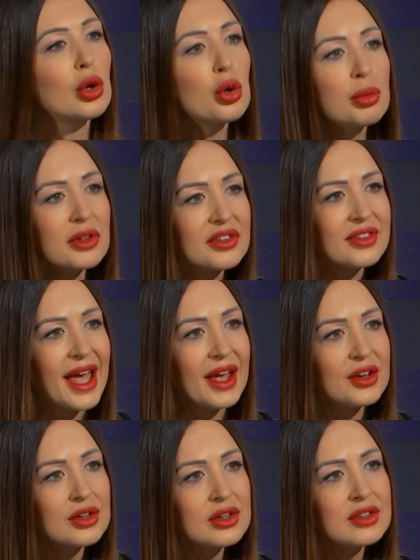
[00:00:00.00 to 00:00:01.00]
global
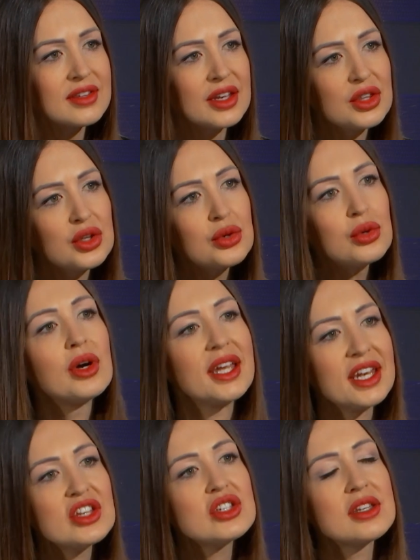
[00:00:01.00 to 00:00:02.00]
standards and new
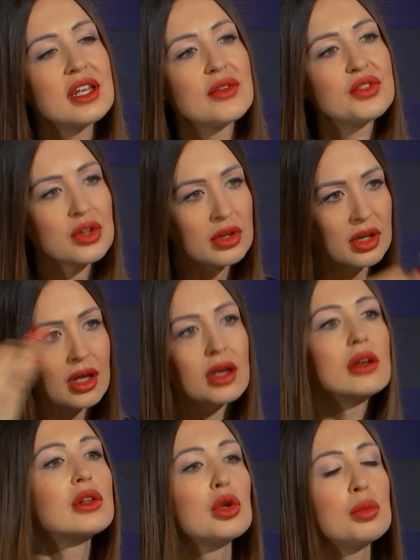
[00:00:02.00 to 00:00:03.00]
initiatives on
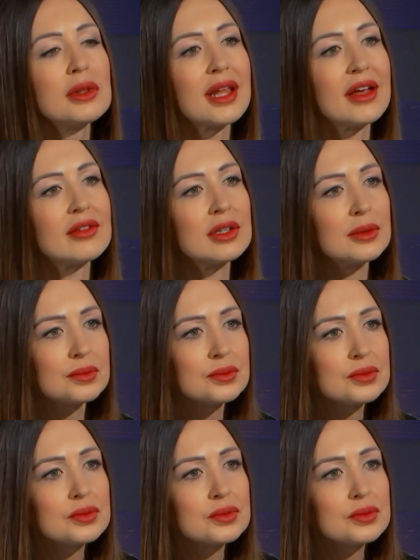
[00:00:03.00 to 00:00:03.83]
a global level.